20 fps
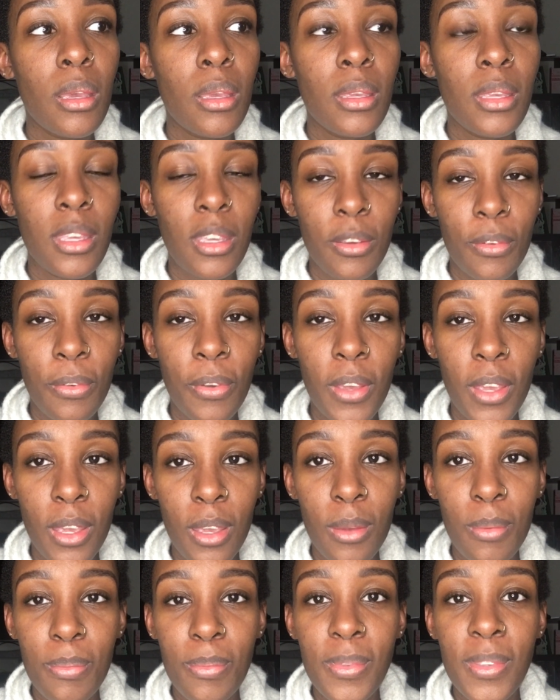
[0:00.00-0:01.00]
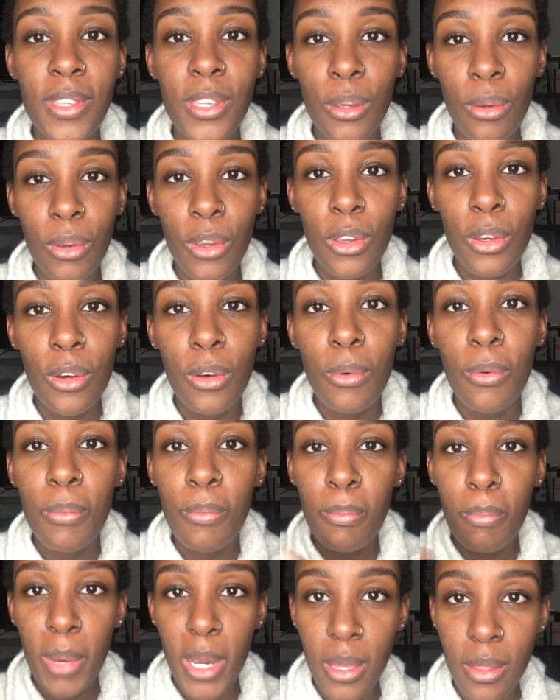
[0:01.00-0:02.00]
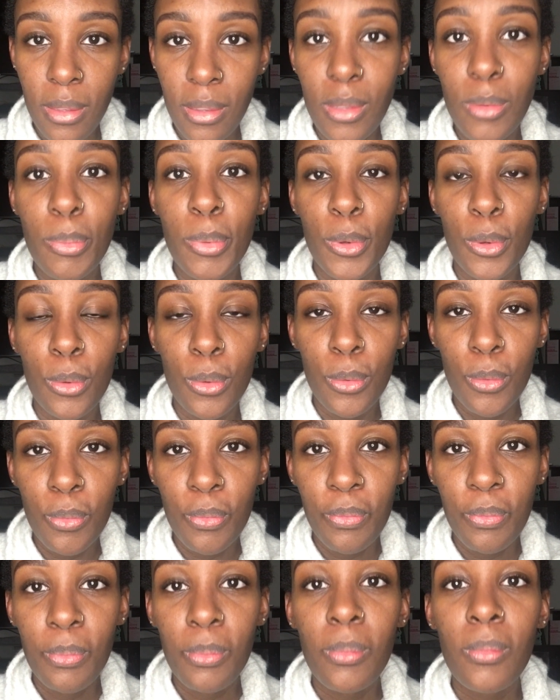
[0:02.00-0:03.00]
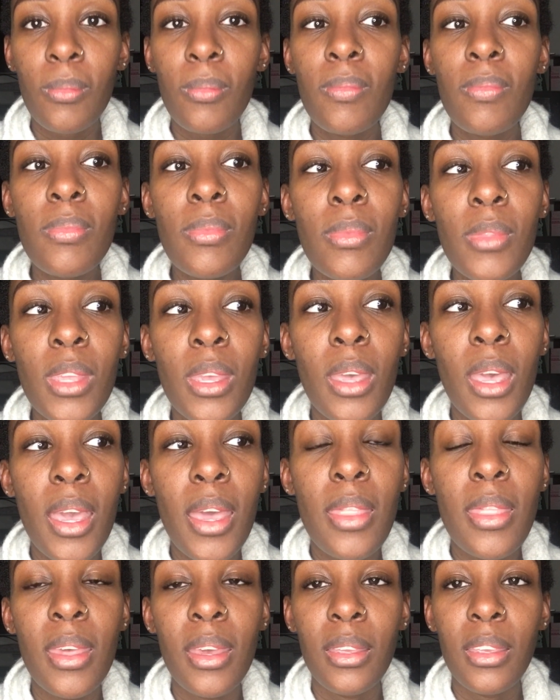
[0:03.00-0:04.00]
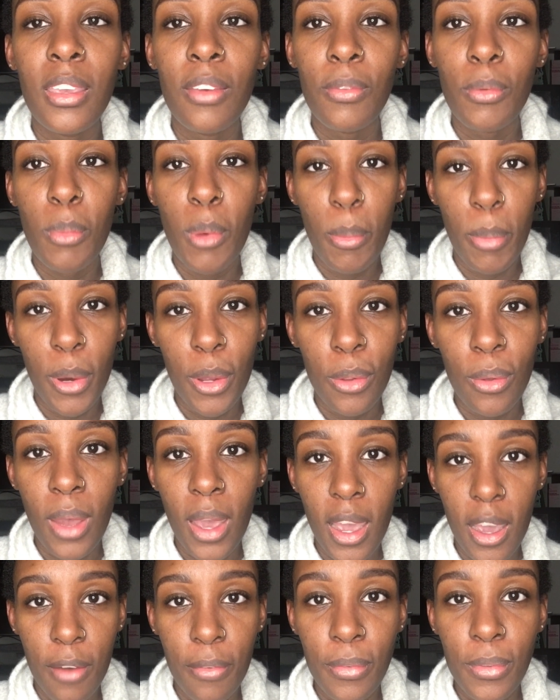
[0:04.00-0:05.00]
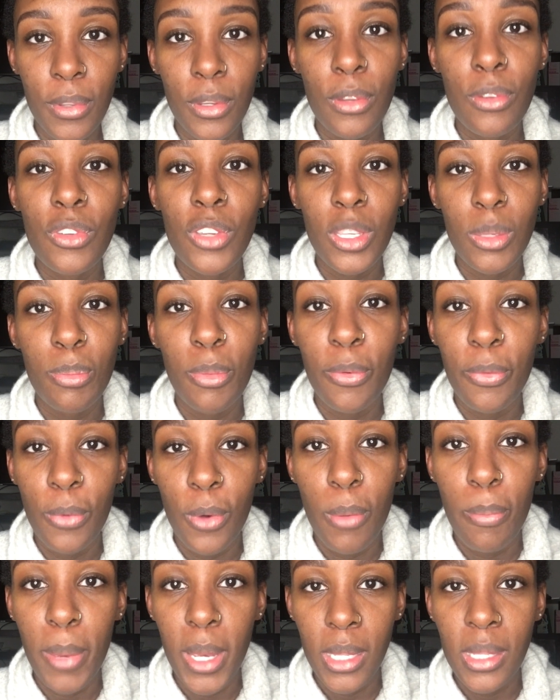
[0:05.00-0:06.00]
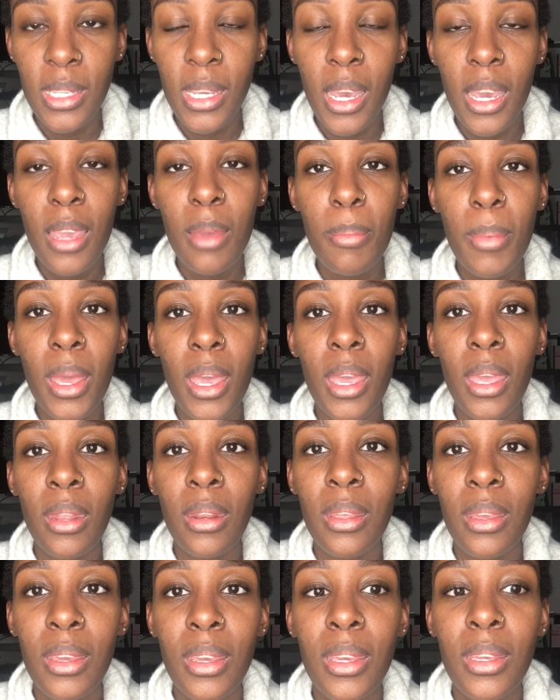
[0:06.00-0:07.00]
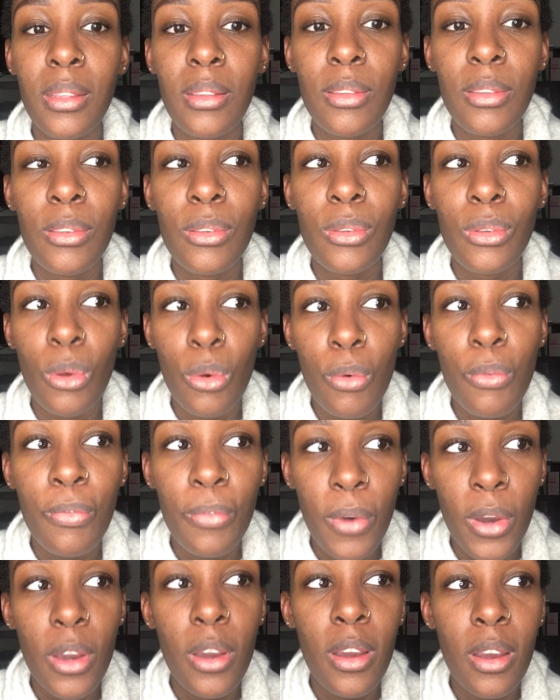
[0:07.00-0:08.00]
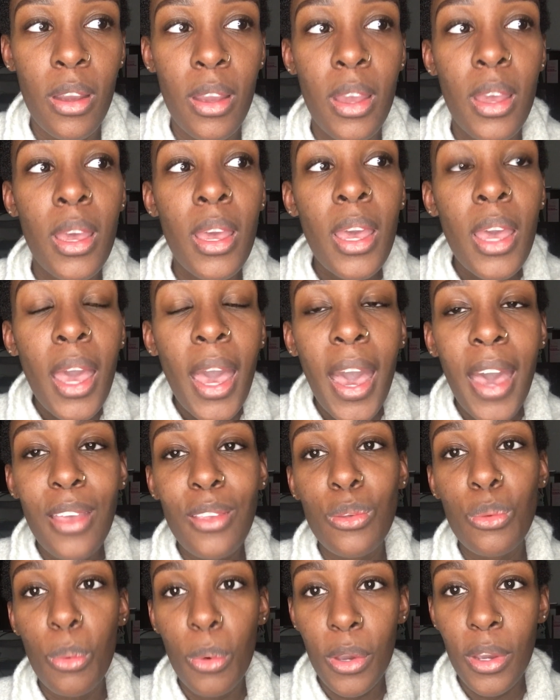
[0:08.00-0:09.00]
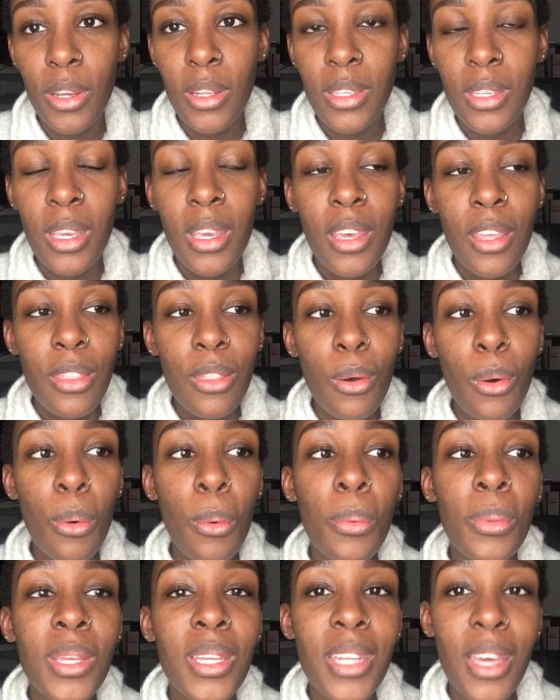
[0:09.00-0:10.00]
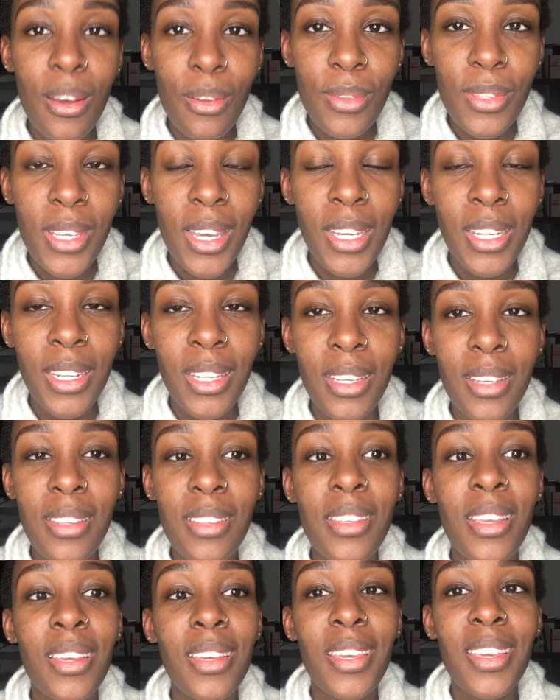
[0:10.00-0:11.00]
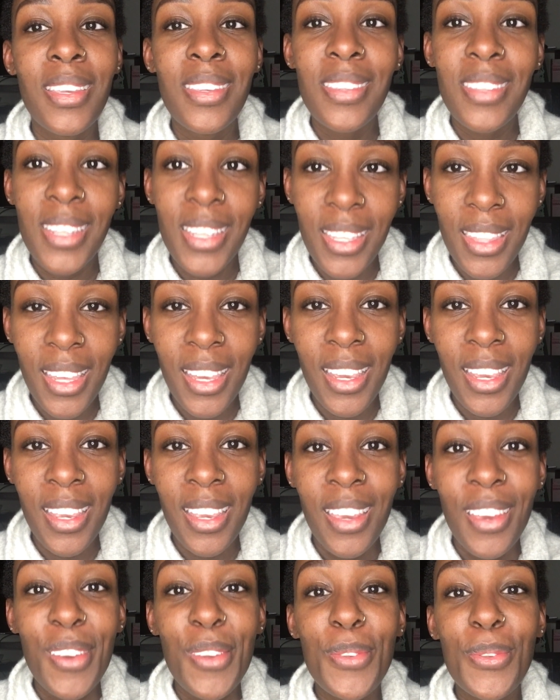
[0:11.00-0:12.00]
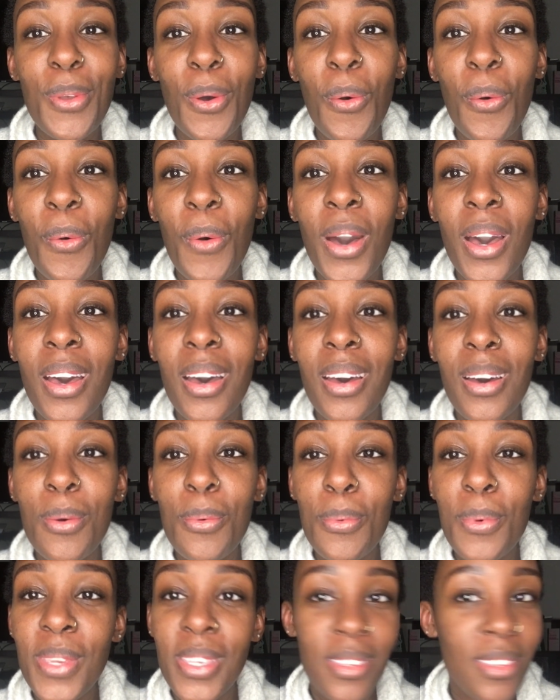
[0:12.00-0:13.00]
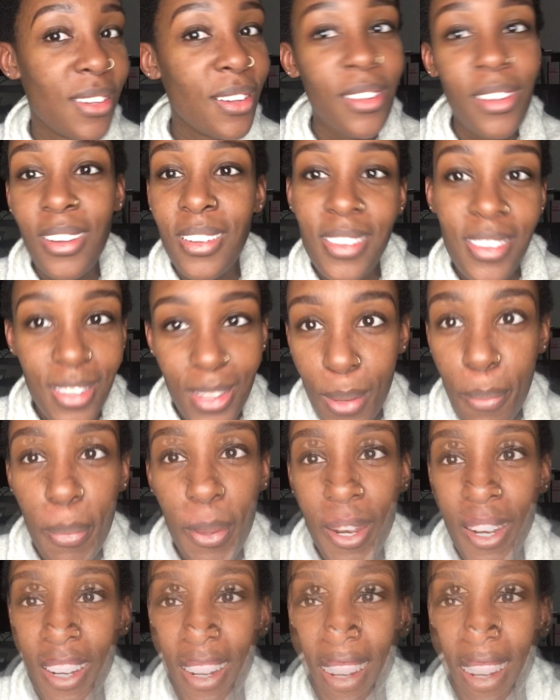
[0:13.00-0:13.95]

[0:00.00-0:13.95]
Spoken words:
give him cereal by the spoon and then give him a bottle after, just before bedtime, and it so far has worked. The only downside is he's teething, so we still aren't sleeping.